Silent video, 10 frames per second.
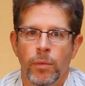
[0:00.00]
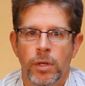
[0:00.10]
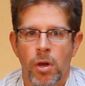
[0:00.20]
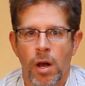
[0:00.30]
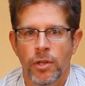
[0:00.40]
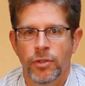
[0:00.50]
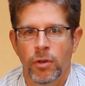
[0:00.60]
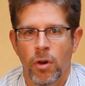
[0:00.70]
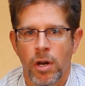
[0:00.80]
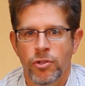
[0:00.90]
that would cause
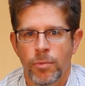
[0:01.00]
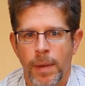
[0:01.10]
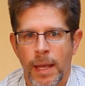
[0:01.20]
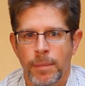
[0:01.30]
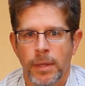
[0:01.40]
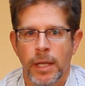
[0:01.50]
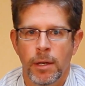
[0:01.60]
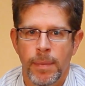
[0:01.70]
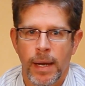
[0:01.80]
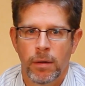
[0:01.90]
a larger payment
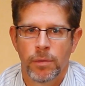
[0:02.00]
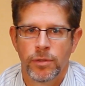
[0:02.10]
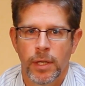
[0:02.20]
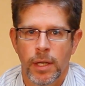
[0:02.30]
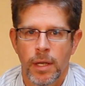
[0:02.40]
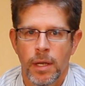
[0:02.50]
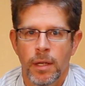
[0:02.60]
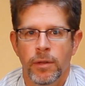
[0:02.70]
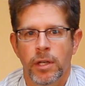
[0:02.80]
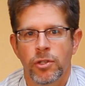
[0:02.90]
in a bankruptcy,
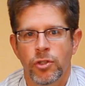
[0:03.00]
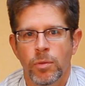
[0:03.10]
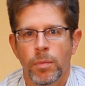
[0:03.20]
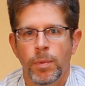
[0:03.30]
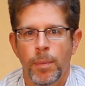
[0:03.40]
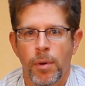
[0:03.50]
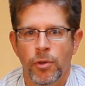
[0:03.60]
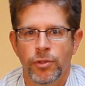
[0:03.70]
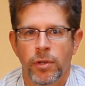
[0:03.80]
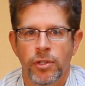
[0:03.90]
the consumer
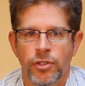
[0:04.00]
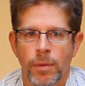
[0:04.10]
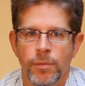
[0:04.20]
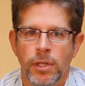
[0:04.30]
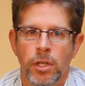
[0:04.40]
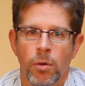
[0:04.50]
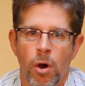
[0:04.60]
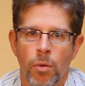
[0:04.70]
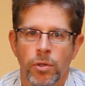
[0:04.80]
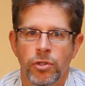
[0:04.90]
proposal is something you
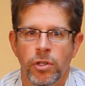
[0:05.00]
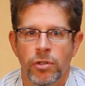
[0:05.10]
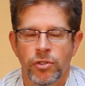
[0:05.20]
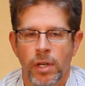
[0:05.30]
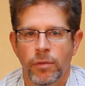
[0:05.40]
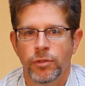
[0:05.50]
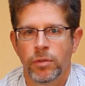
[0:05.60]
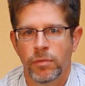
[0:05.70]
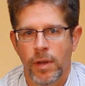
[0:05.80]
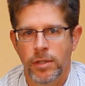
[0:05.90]
owe it to yourself
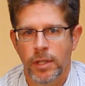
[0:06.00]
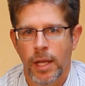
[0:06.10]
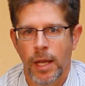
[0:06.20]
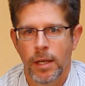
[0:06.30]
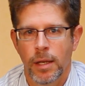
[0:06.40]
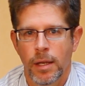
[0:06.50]
to investigate.